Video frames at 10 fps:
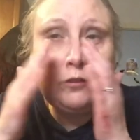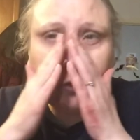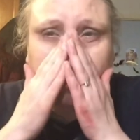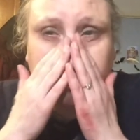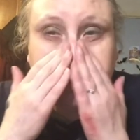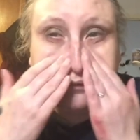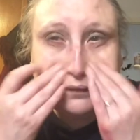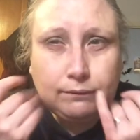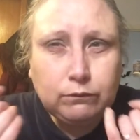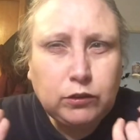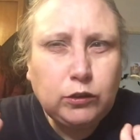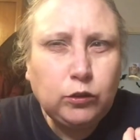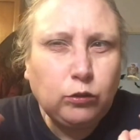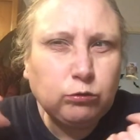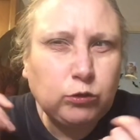doesn't seem to
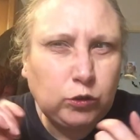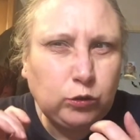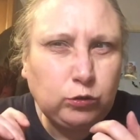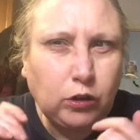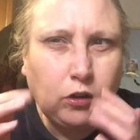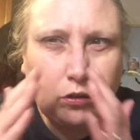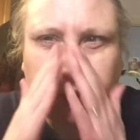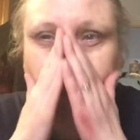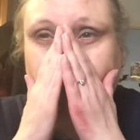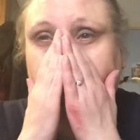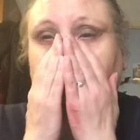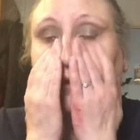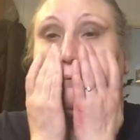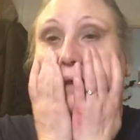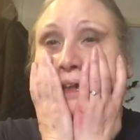look too dark, if you know what
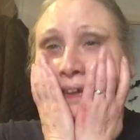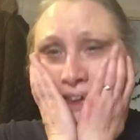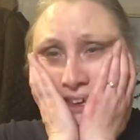I mean.